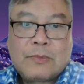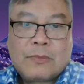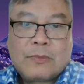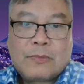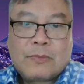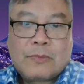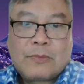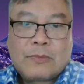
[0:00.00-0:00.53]

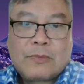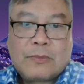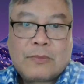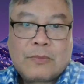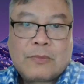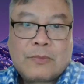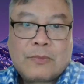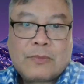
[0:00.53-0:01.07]

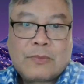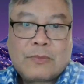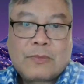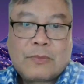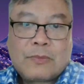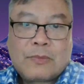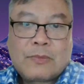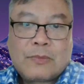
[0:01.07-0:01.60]

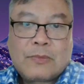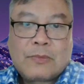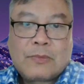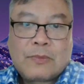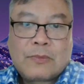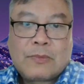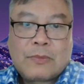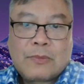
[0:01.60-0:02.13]

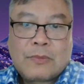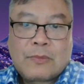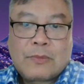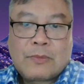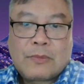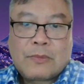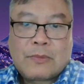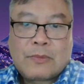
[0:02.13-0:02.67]

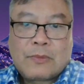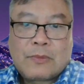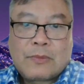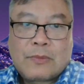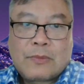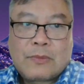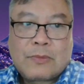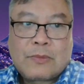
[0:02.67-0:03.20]

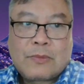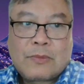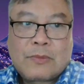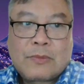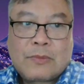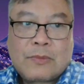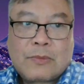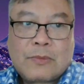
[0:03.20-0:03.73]

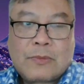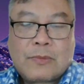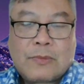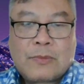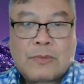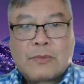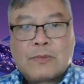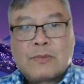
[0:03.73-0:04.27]

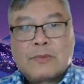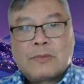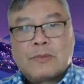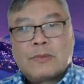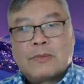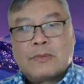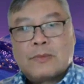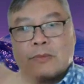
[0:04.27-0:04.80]

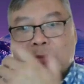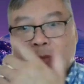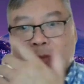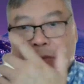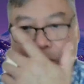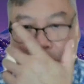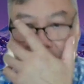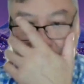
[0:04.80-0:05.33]

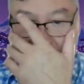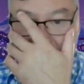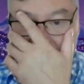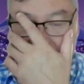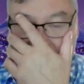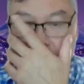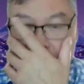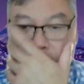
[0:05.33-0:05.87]

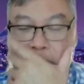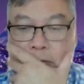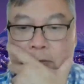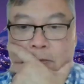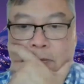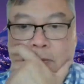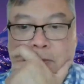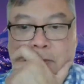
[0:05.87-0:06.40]

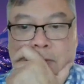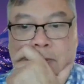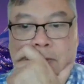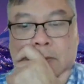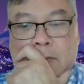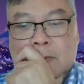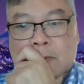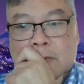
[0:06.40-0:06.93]

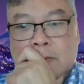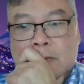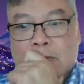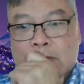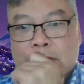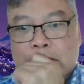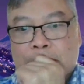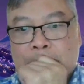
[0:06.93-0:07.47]

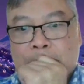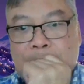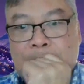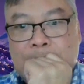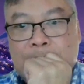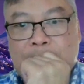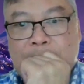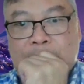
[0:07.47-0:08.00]
The person shown says nothing.